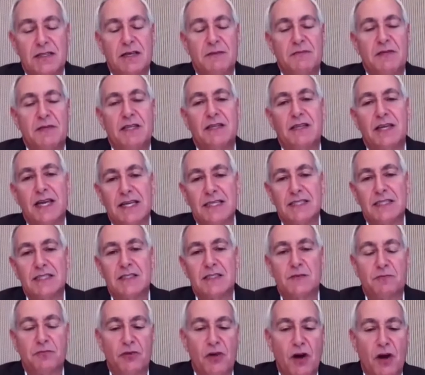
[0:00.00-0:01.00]
I mean, yes,
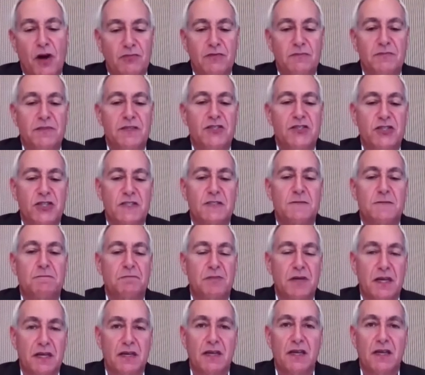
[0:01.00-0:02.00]
it's probably just
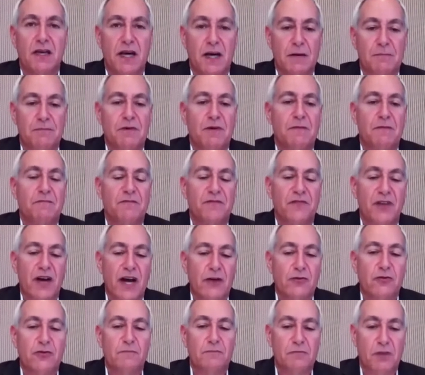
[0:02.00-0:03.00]
picking up
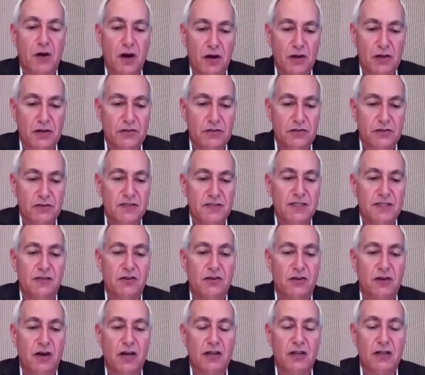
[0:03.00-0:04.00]
viral particles that are
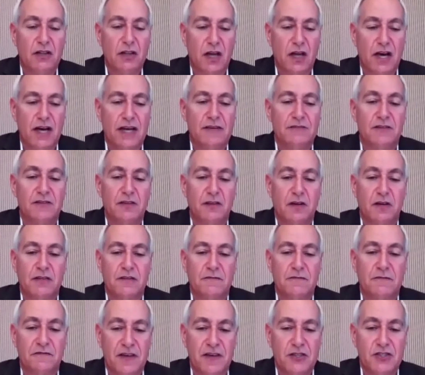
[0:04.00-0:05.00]
not alive and not
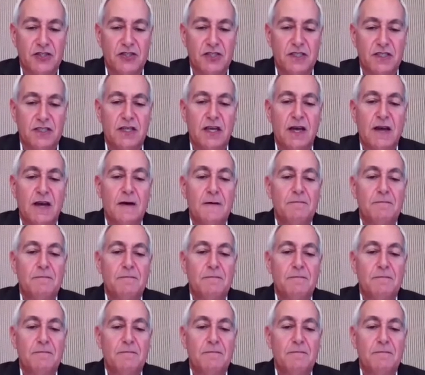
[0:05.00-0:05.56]
infectious,